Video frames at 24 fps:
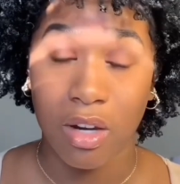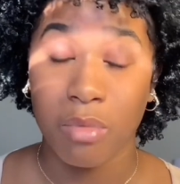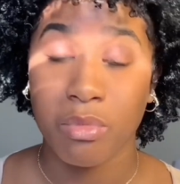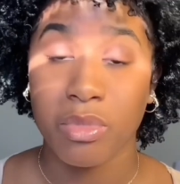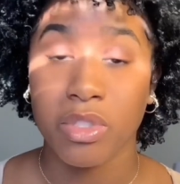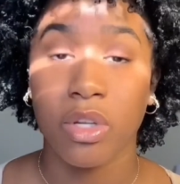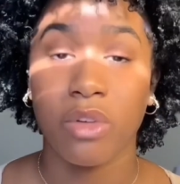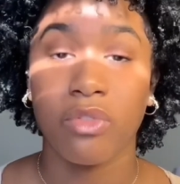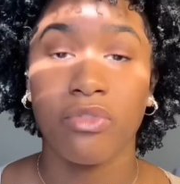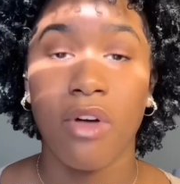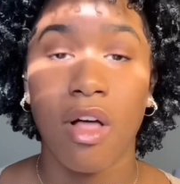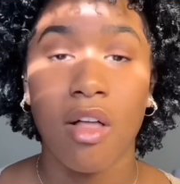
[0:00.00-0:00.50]
So
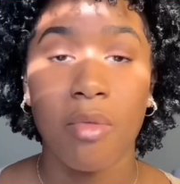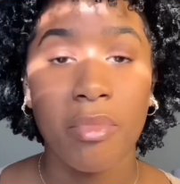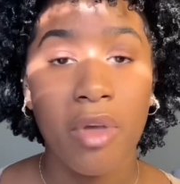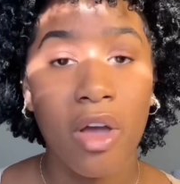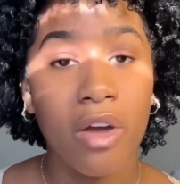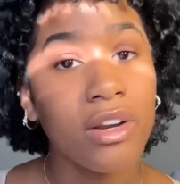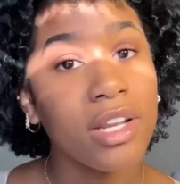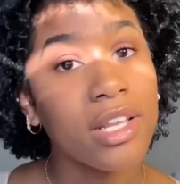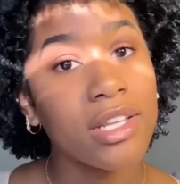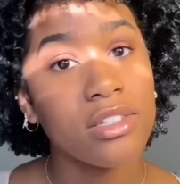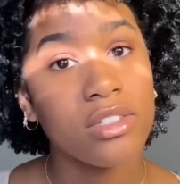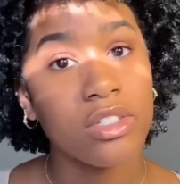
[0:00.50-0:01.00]
follow me on
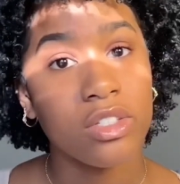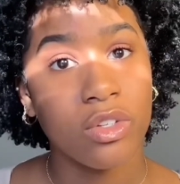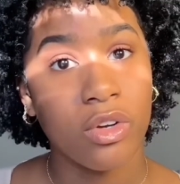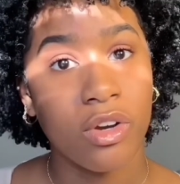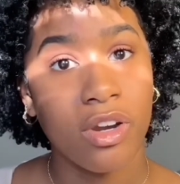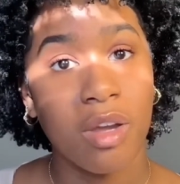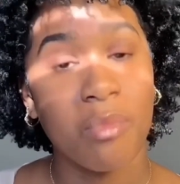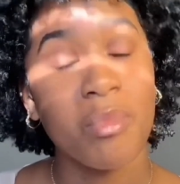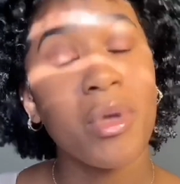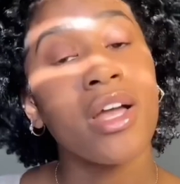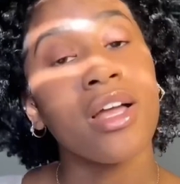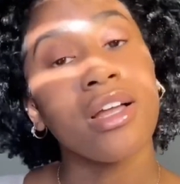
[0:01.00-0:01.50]

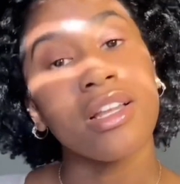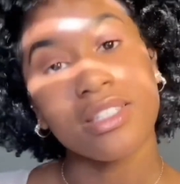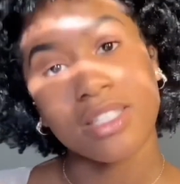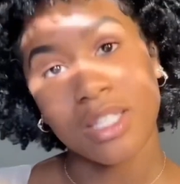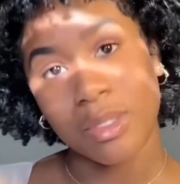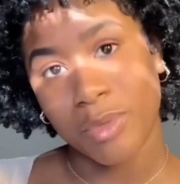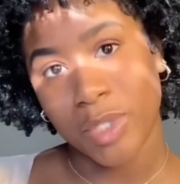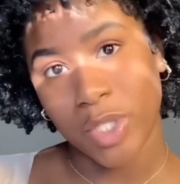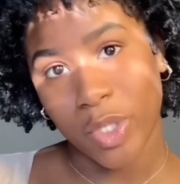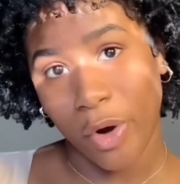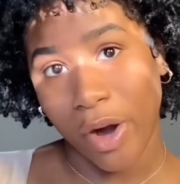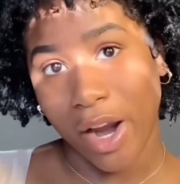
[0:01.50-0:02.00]
Instagram,
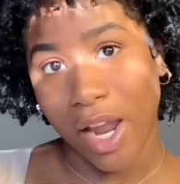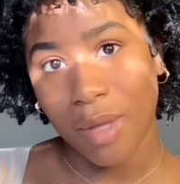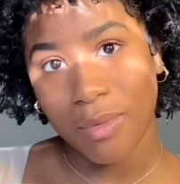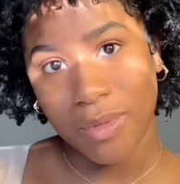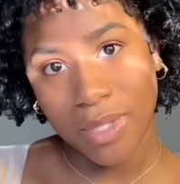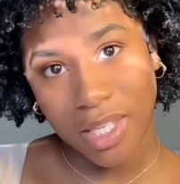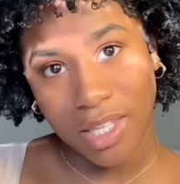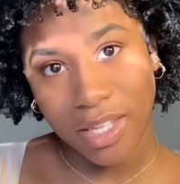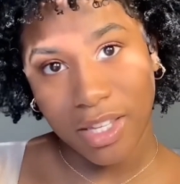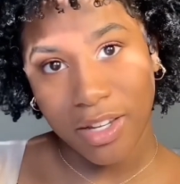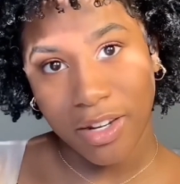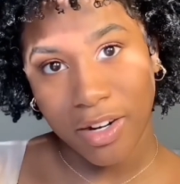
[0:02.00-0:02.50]
subscribe
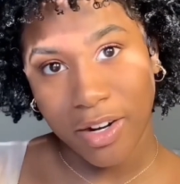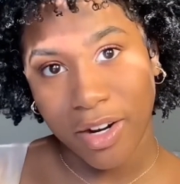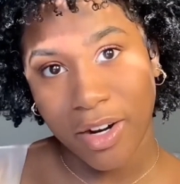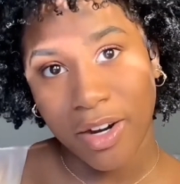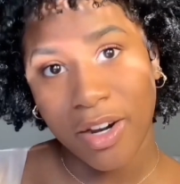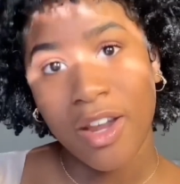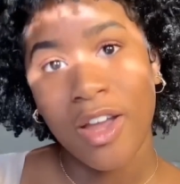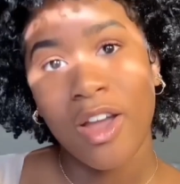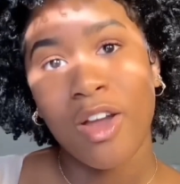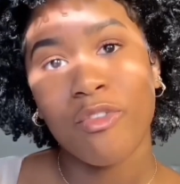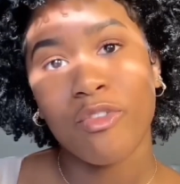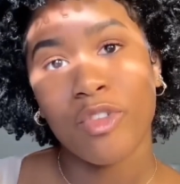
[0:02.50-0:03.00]
here
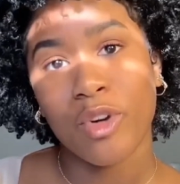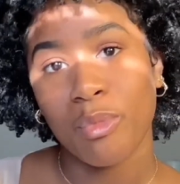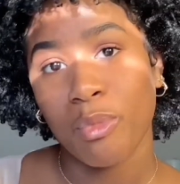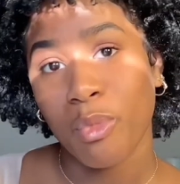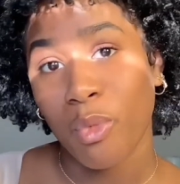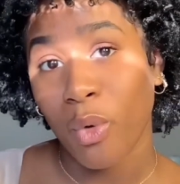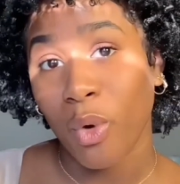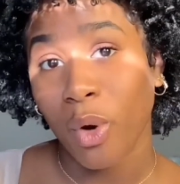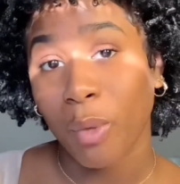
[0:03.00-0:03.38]
for more,